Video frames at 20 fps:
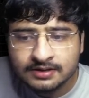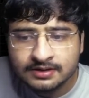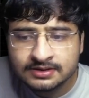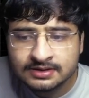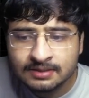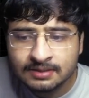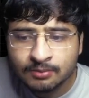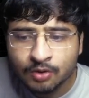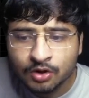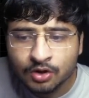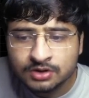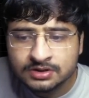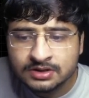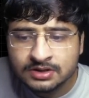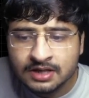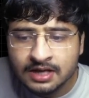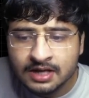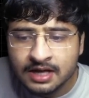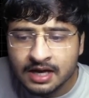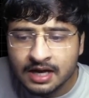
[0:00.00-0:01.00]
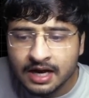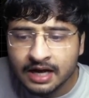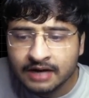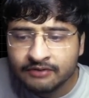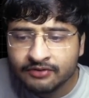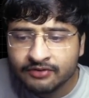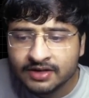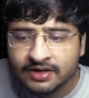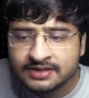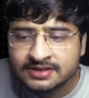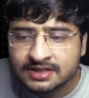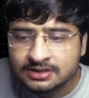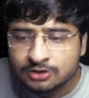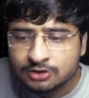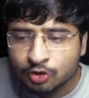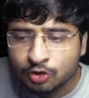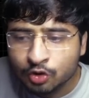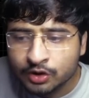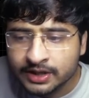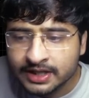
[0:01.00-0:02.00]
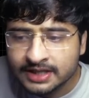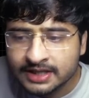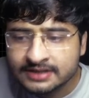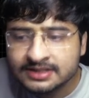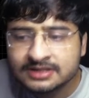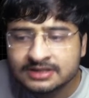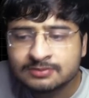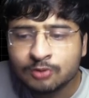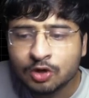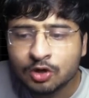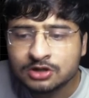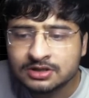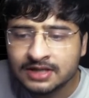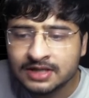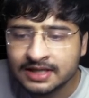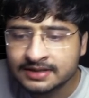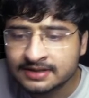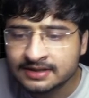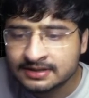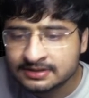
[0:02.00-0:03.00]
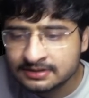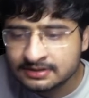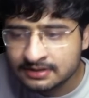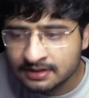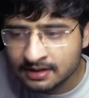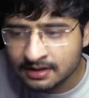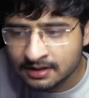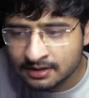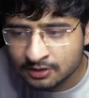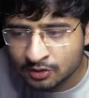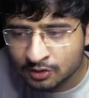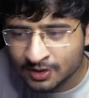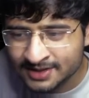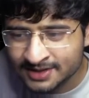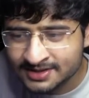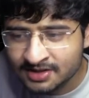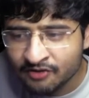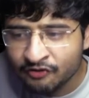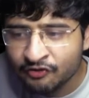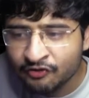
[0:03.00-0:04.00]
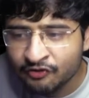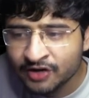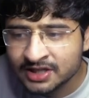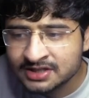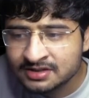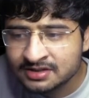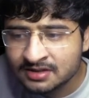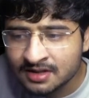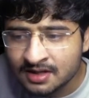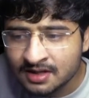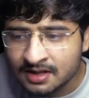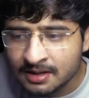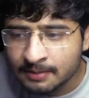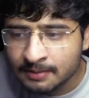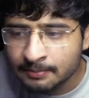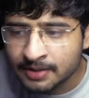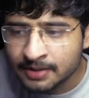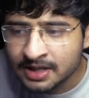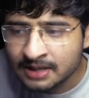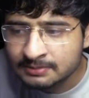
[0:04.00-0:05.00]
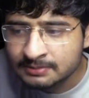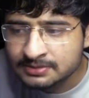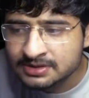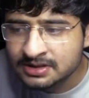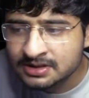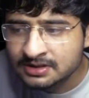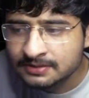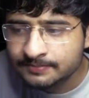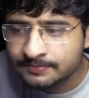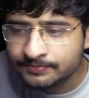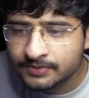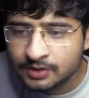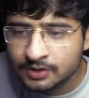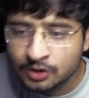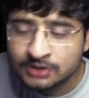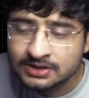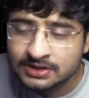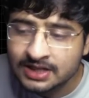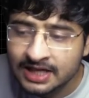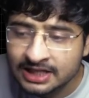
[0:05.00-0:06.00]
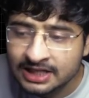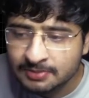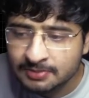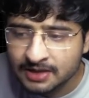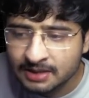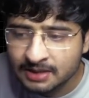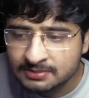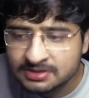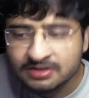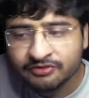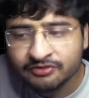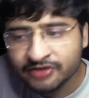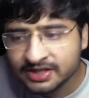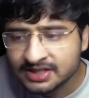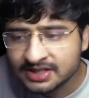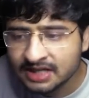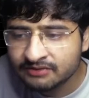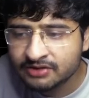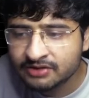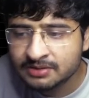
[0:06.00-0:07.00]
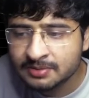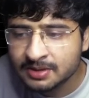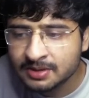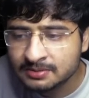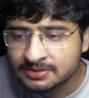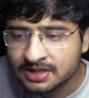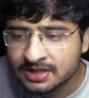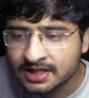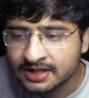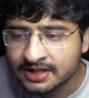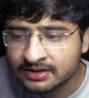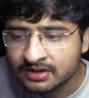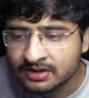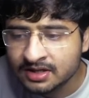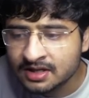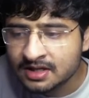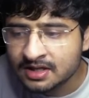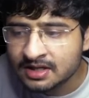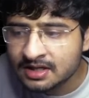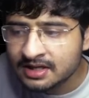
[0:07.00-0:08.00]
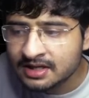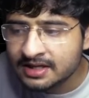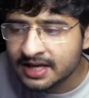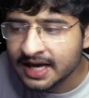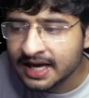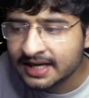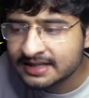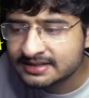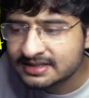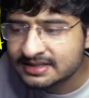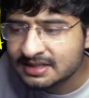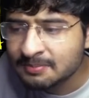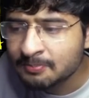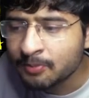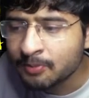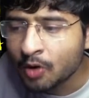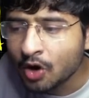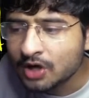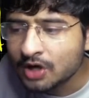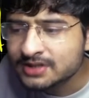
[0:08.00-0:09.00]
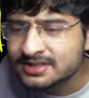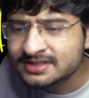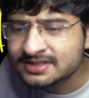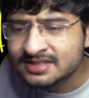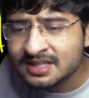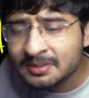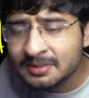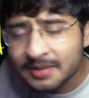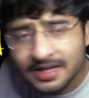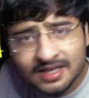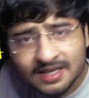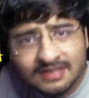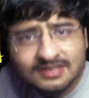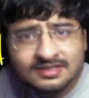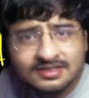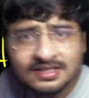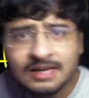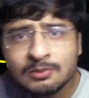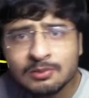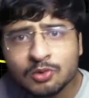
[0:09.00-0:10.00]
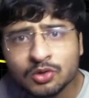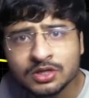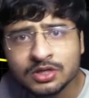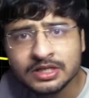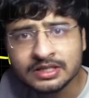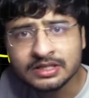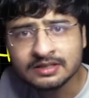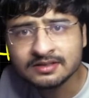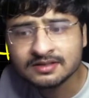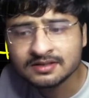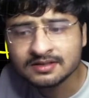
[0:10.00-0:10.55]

This is the box. And if I just rotate this box like this, you can say length becomes the width and width becomes the length. Can I say the box is remaining the same only,